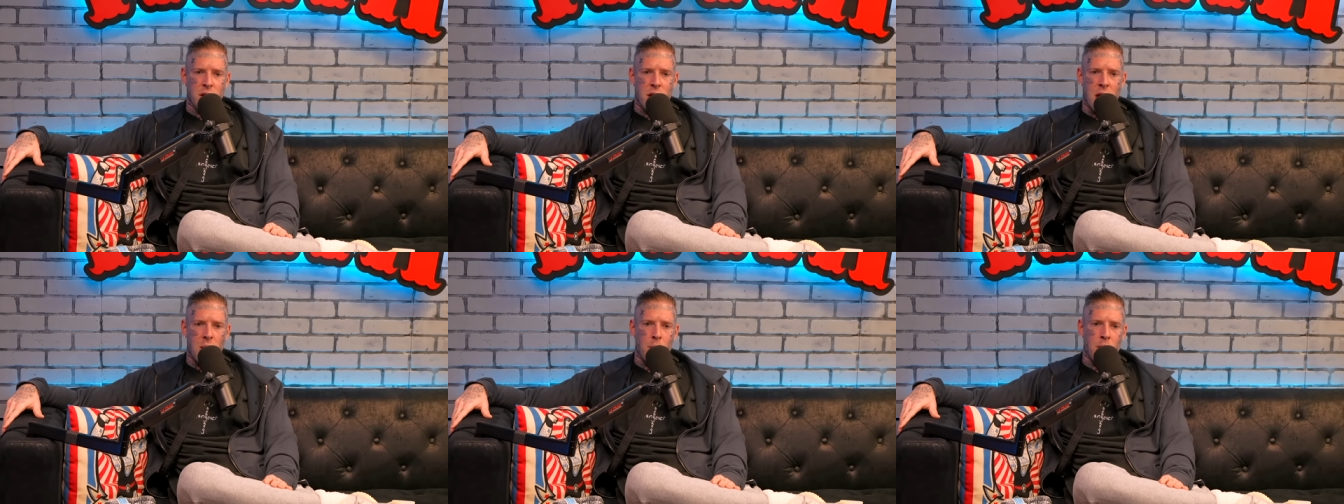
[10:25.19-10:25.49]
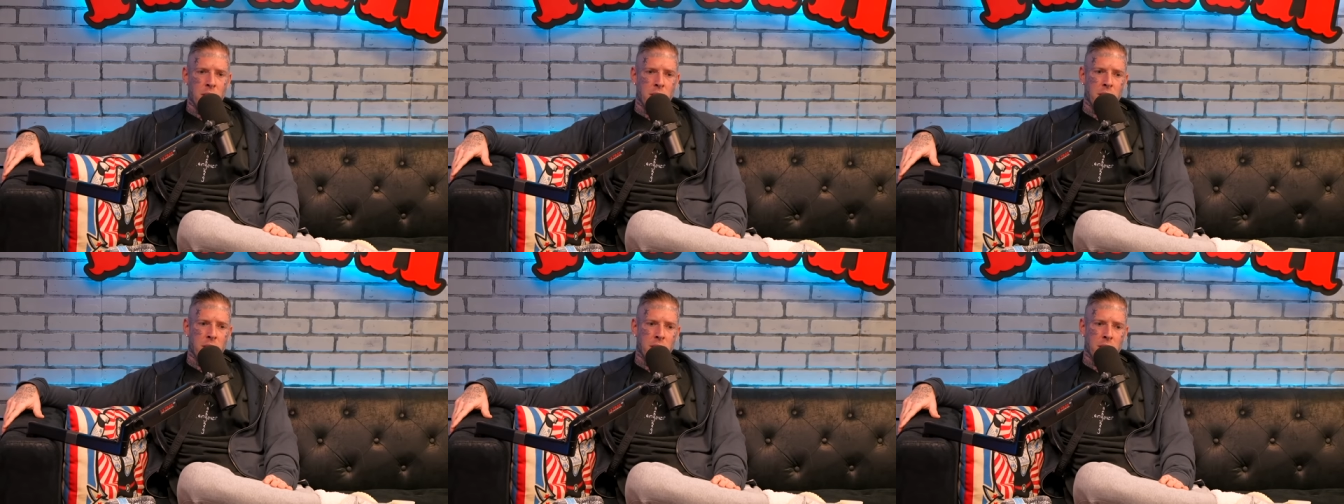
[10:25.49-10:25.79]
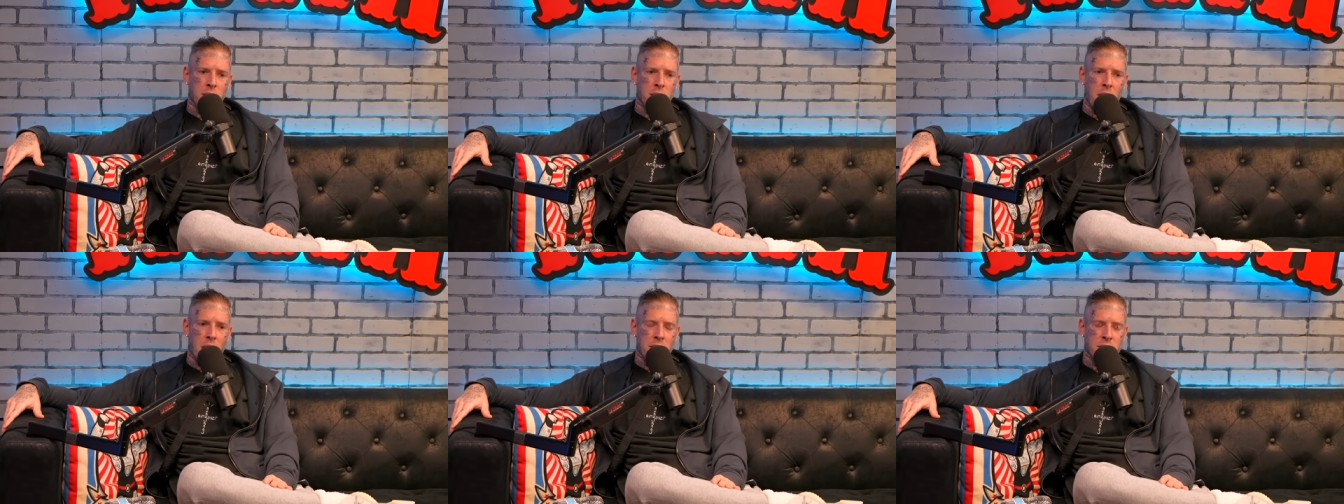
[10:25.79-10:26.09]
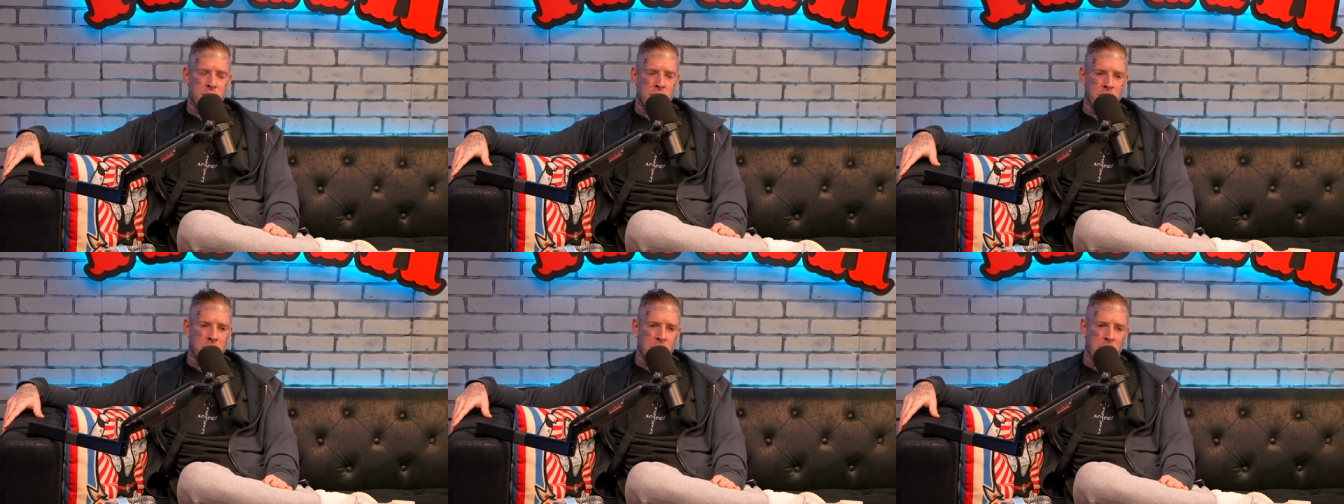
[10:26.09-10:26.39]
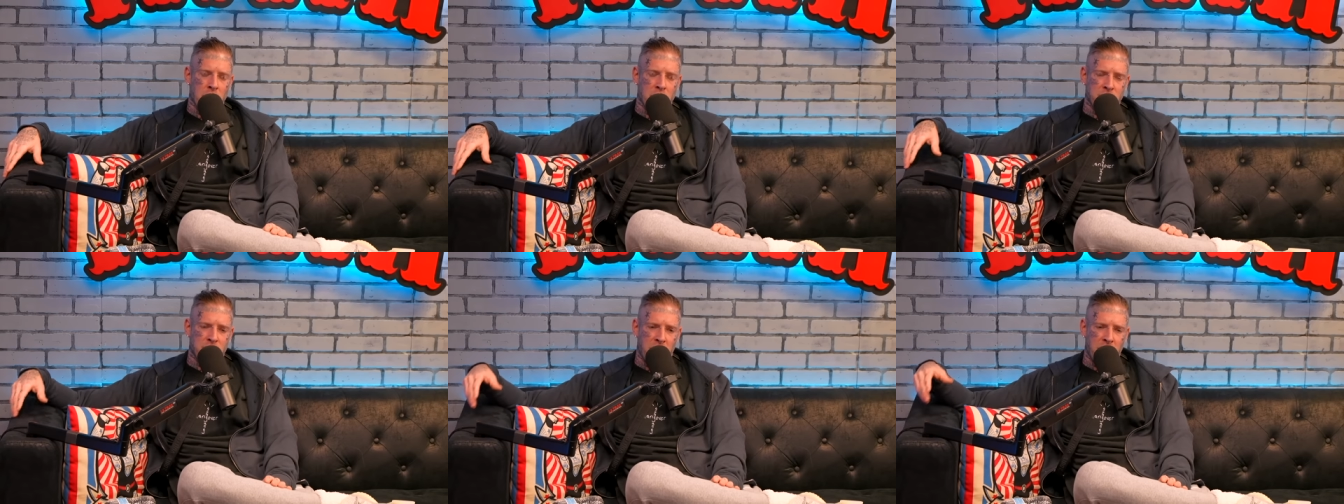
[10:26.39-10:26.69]
I want to in, in,
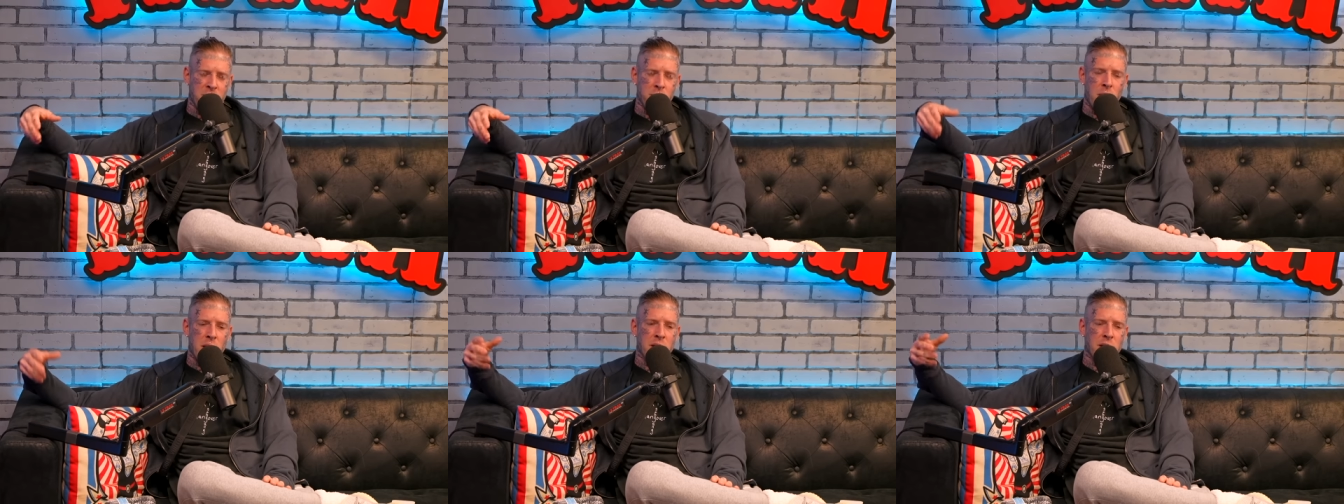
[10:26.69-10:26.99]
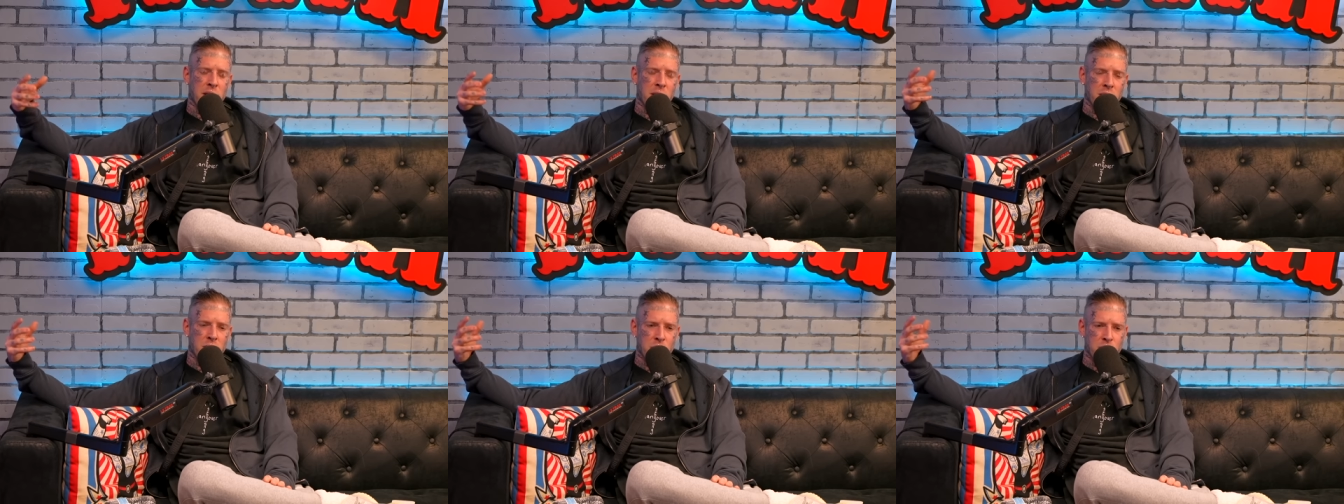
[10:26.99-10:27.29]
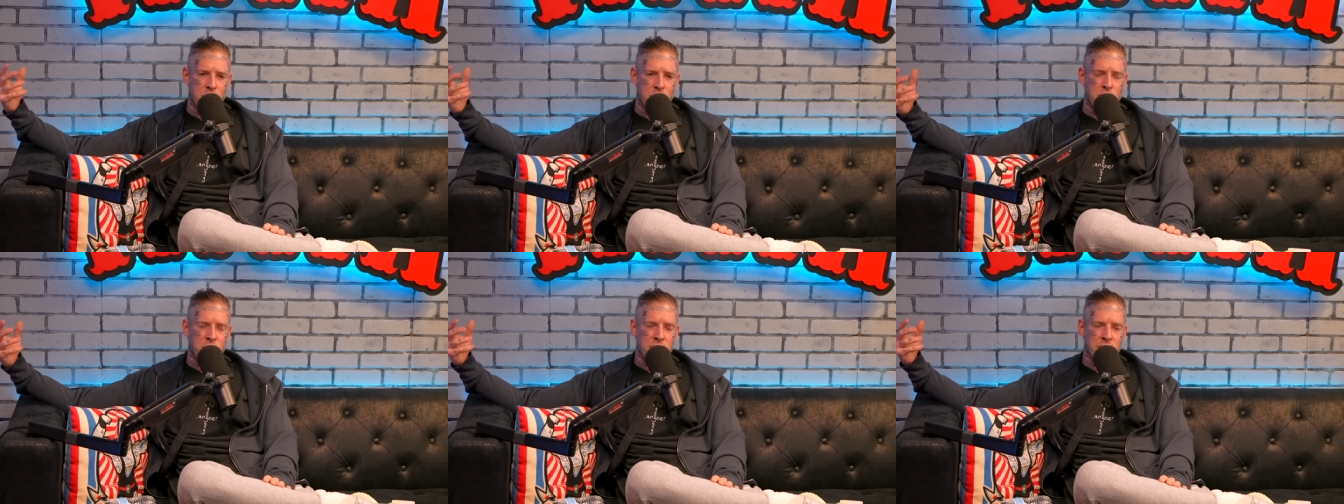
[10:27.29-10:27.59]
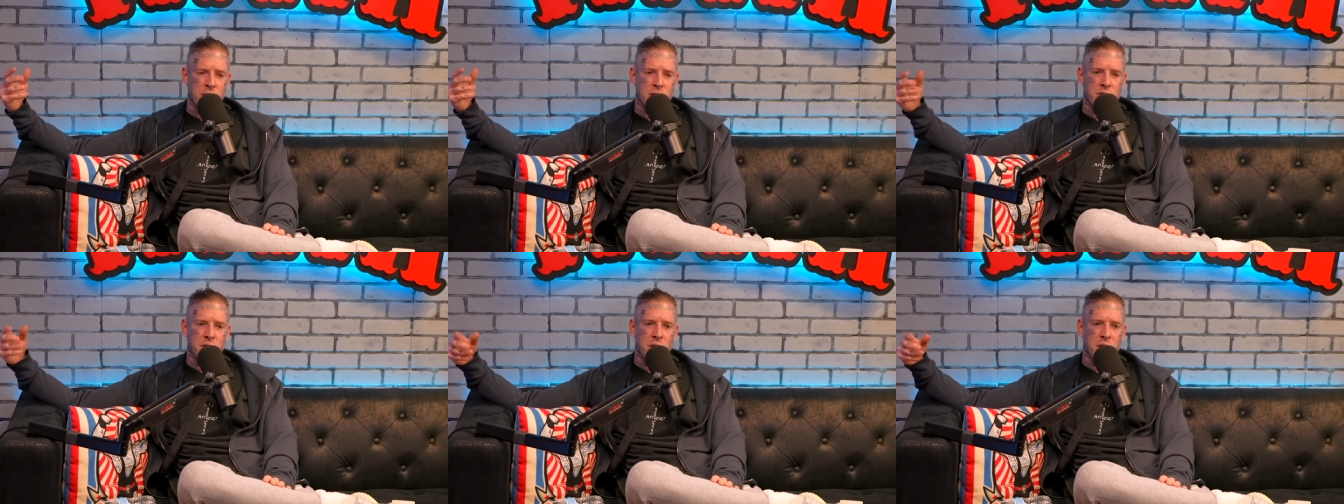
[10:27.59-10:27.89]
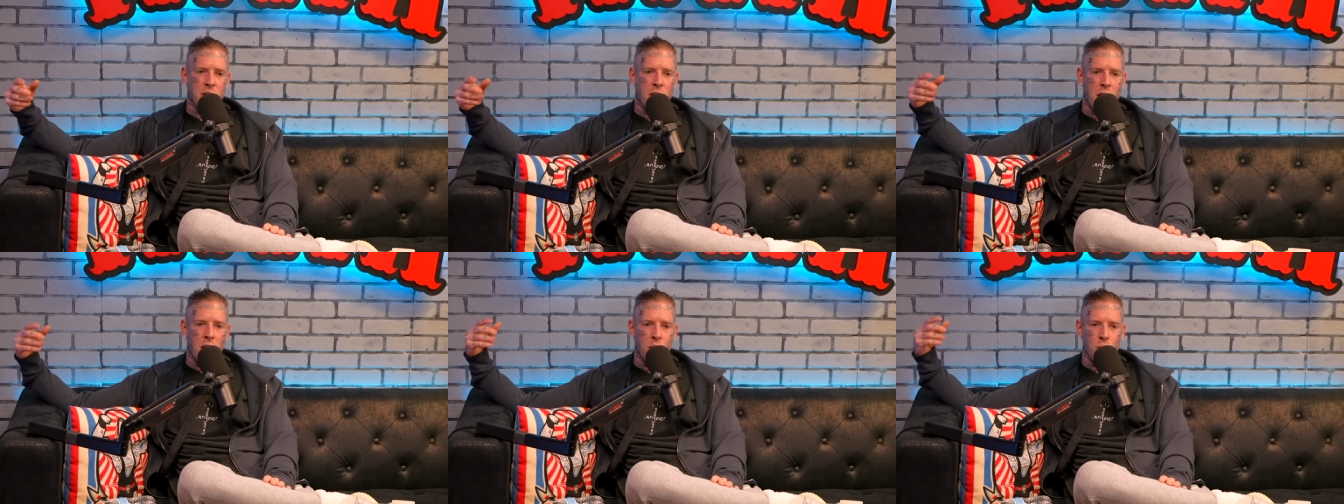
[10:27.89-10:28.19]
instead of making music that's going to